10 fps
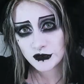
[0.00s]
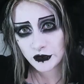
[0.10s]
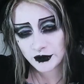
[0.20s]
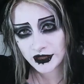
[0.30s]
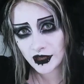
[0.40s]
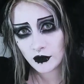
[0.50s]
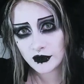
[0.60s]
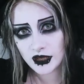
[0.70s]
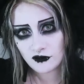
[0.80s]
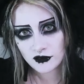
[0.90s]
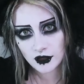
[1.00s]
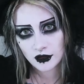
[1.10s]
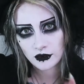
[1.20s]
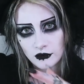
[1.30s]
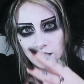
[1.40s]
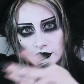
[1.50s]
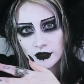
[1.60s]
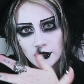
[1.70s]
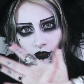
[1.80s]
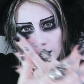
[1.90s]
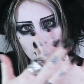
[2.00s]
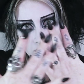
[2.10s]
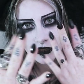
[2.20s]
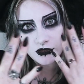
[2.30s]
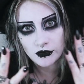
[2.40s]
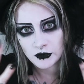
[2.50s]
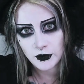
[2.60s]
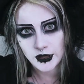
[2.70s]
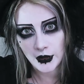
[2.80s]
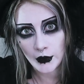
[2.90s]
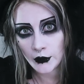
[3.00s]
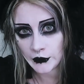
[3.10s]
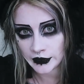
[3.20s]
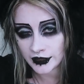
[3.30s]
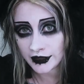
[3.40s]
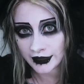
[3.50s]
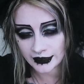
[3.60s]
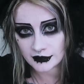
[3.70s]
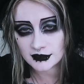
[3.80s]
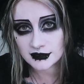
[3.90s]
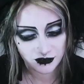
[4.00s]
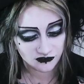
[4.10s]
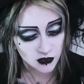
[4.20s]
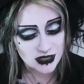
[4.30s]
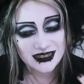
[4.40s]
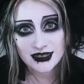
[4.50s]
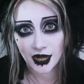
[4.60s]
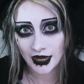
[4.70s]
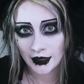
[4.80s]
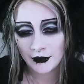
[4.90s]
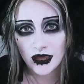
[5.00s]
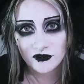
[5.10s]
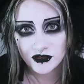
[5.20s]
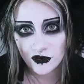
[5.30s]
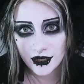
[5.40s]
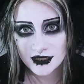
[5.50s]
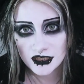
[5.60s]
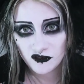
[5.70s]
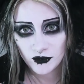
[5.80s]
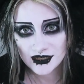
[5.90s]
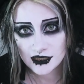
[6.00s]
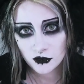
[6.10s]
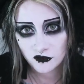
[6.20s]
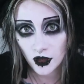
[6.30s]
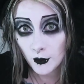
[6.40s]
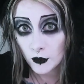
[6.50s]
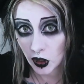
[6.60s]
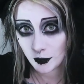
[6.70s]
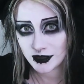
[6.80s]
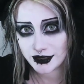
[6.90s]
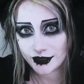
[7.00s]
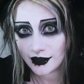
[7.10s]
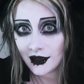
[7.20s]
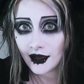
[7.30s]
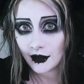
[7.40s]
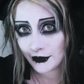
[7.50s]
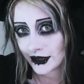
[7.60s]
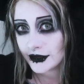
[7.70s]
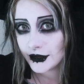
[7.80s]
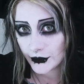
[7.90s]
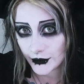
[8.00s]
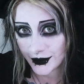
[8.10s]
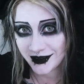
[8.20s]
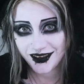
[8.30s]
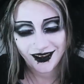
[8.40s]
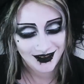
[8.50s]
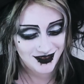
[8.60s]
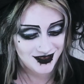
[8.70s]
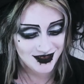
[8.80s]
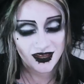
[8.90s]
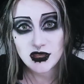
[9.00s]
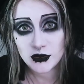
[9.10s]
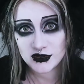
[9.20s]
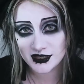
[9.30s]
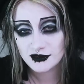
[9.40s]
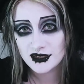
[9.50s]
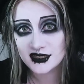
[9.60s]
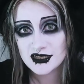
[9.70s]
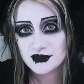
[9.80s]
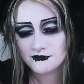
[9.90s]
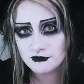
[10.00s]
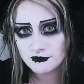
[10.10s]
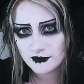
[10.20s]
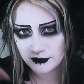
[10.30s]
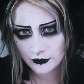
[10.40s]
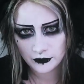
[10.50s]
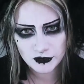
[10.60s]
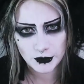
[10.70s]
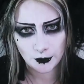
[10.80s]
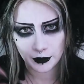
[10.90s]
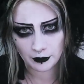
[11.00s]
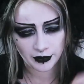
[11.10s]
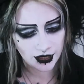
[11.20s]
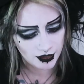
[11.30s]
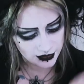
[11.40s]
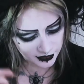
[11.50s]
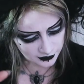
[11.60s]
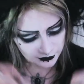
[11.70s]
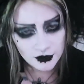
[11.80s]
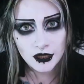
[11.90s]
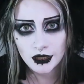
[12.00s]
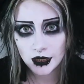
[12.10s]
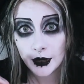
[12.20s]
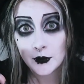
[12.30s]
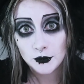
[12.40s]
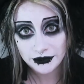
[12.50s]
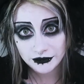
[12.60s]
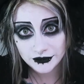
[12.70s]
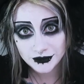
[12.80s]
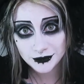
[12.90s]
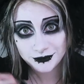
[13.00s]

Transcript: join me now and having a go doing my own nails. My first time ever trying to give myself properly a manicure uh, using this dip powder method.